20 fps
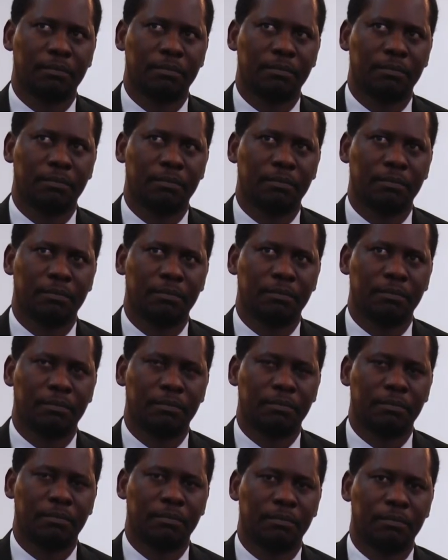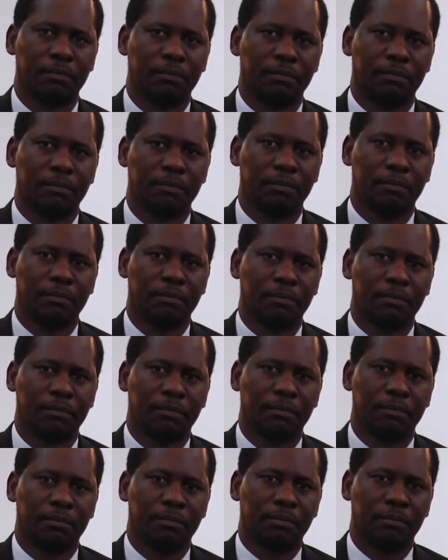
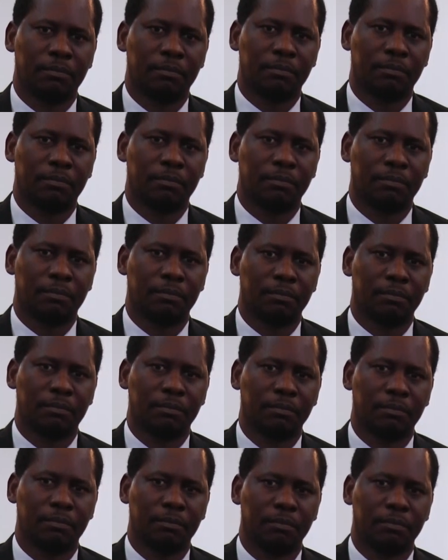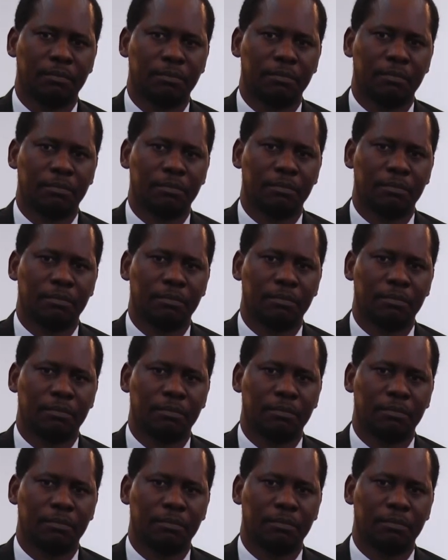No words are spoken by the person on screen.